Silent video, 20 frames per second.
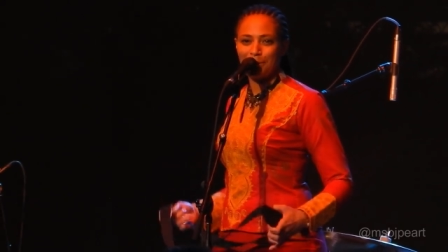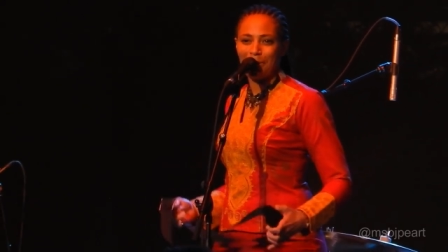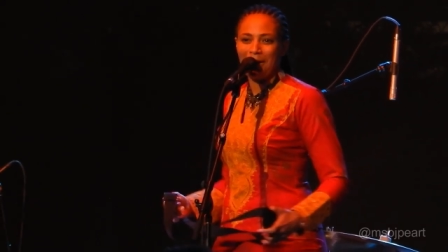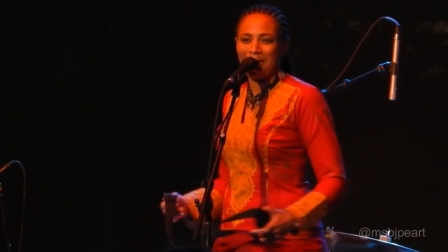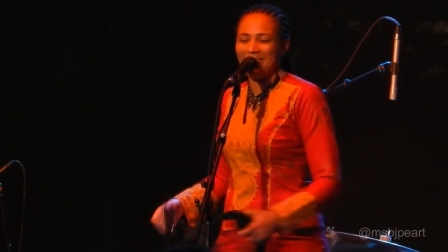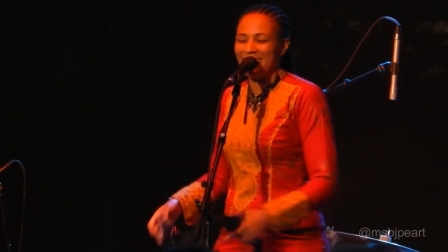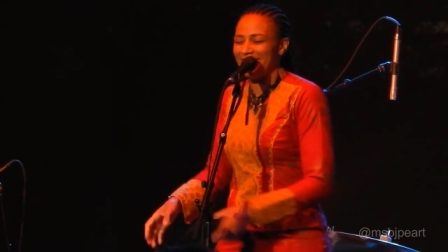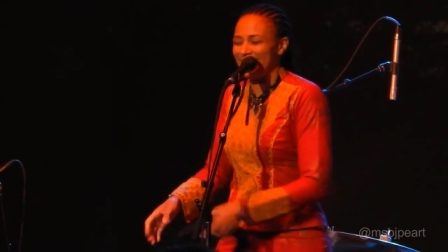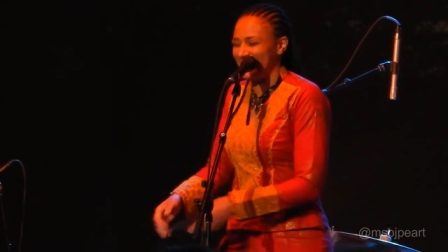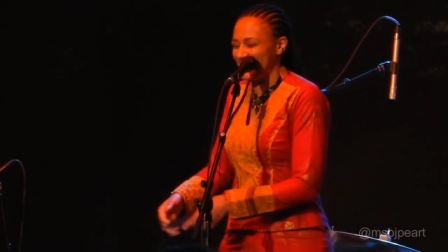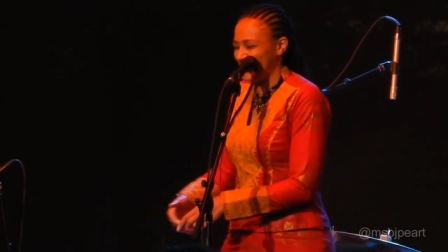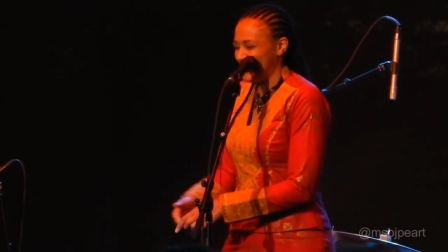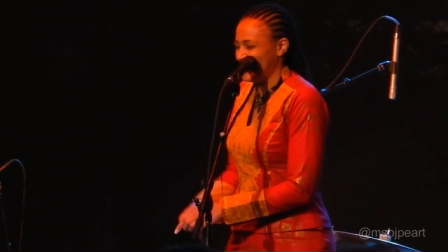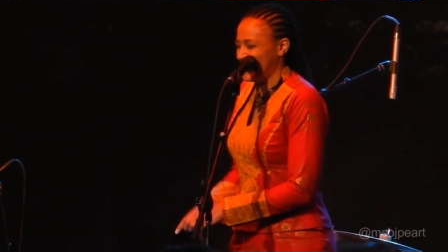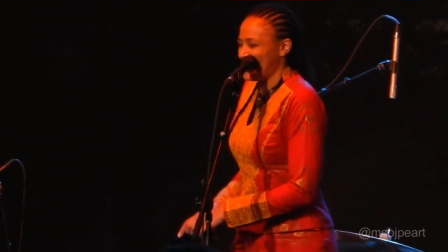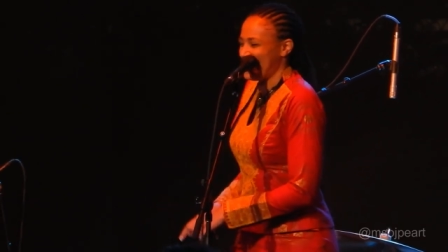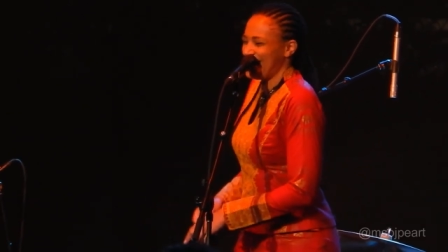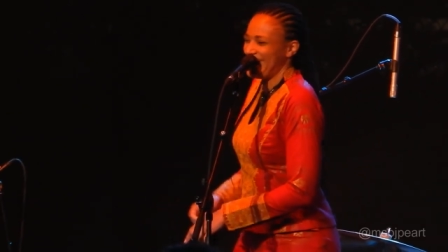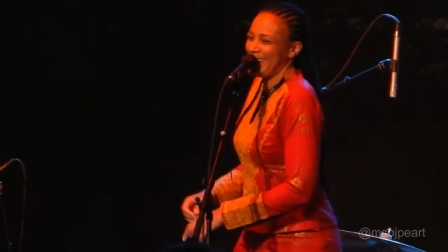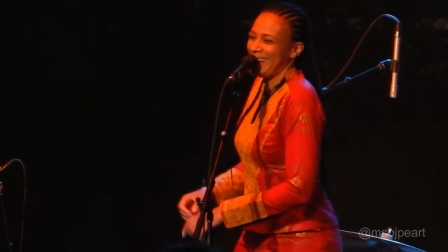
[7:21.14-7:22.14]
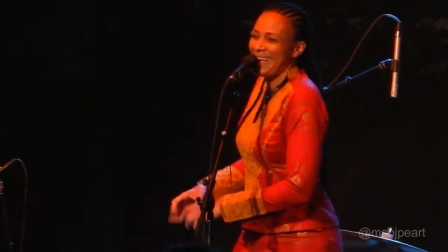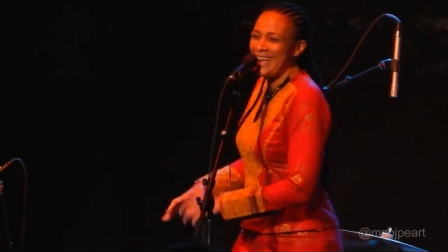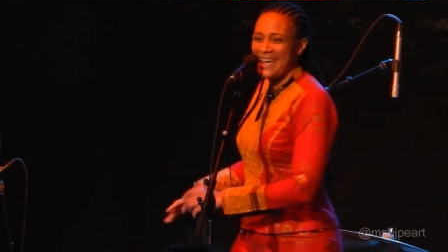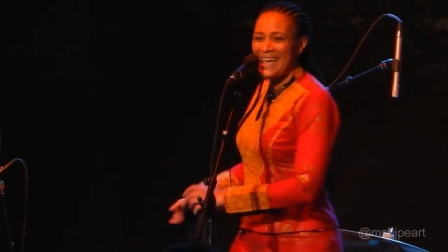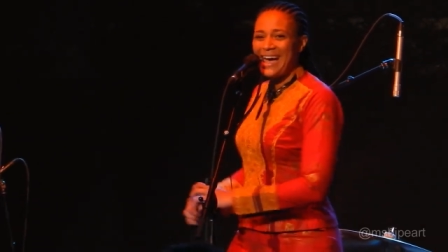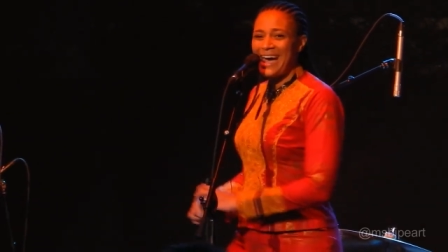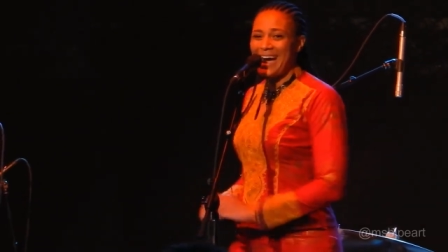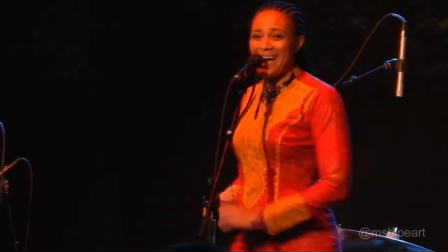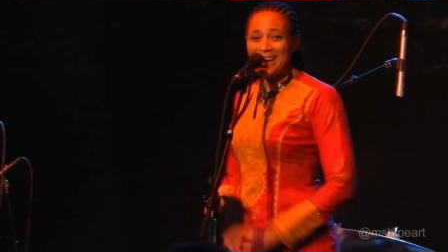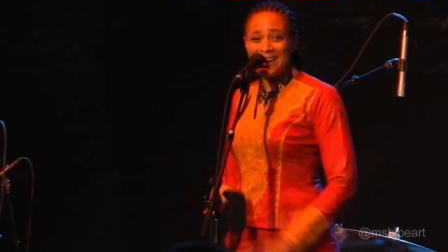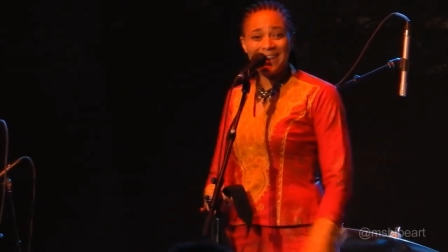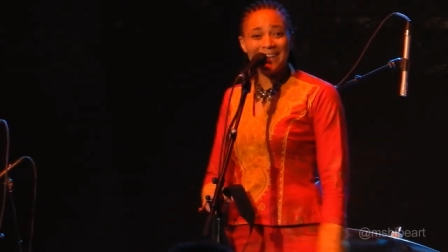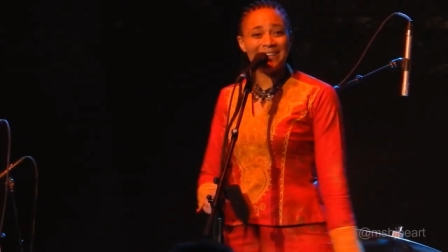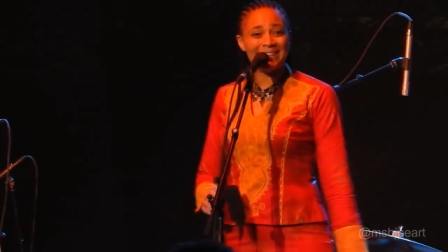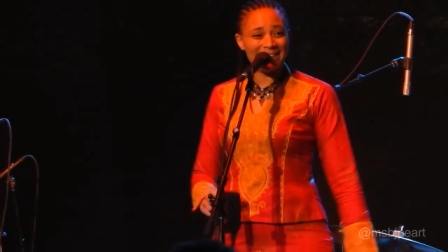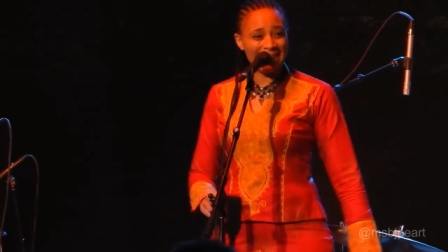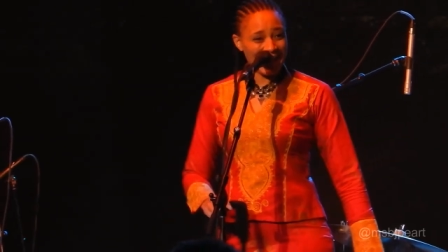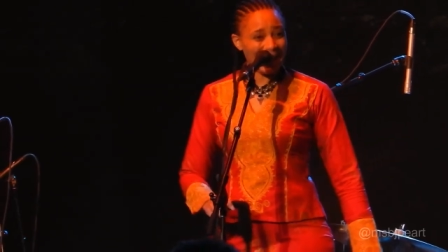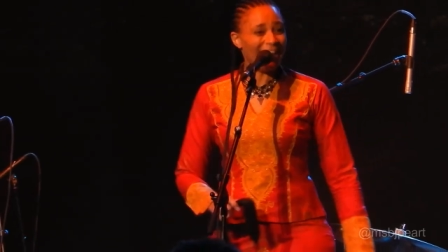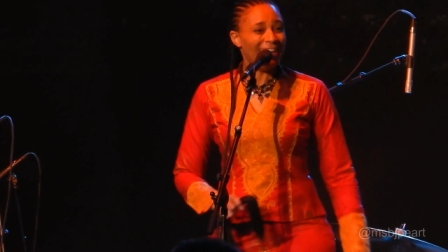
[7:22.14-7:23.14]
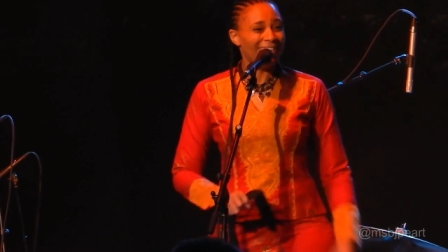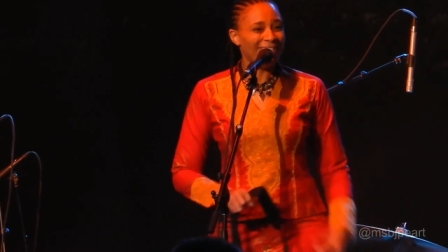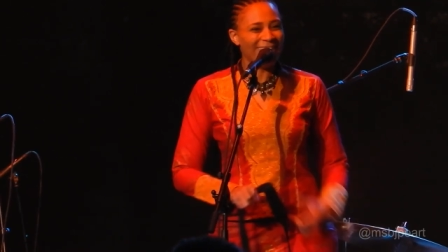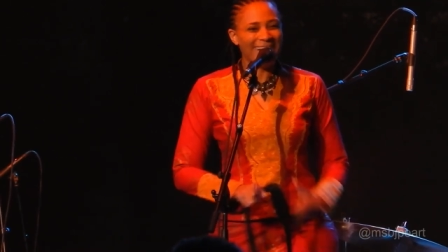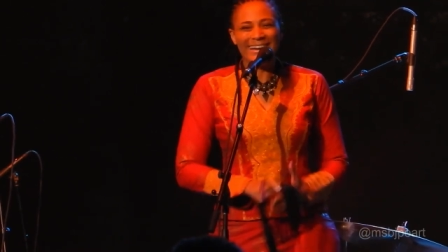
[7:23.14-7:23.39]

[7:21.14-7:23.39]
ground. I didn't sleep,